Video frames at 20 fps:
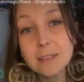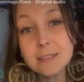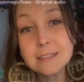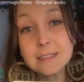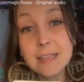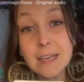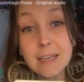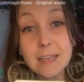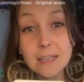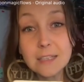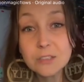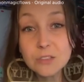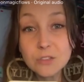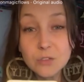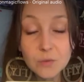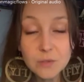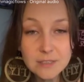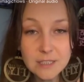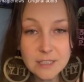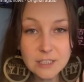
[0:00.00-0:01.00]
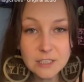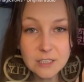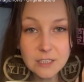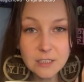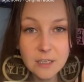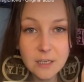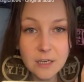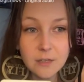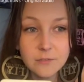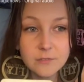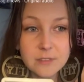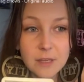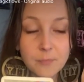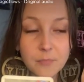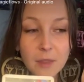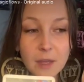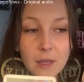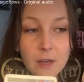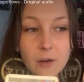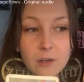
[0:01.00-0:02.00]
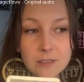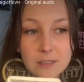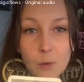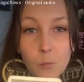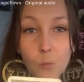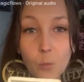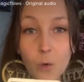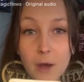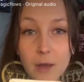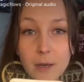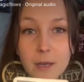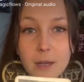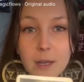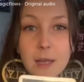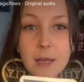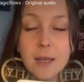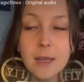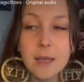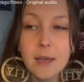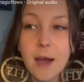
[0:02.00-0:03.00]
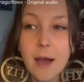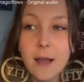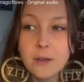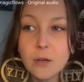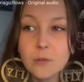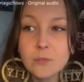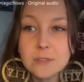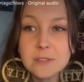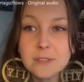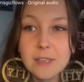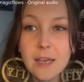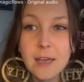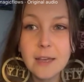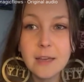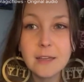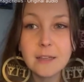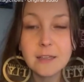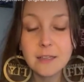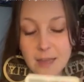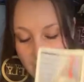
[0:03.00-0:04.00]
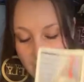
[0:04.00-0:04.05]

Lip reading: let's take it into addiction of something or someone. I don't say